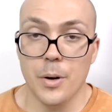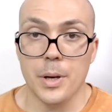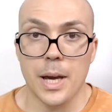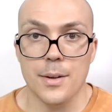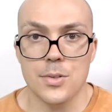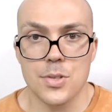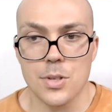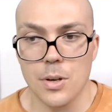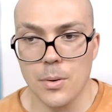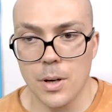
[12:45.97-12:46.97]
Okay,
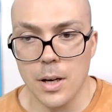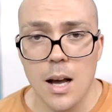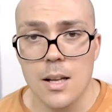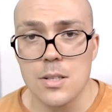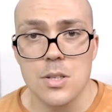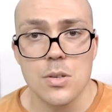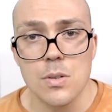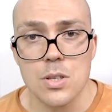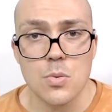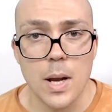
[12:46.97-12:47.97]
so on
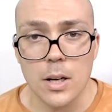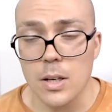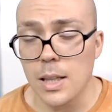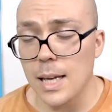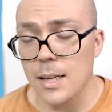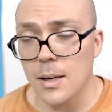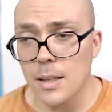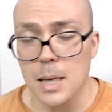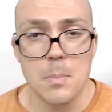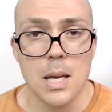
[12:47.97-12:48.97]
to this record, like
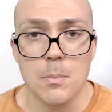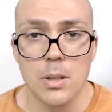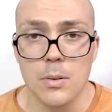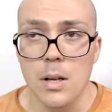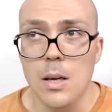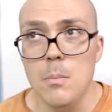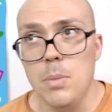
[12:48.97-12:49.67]
uh, like Pink Balloon.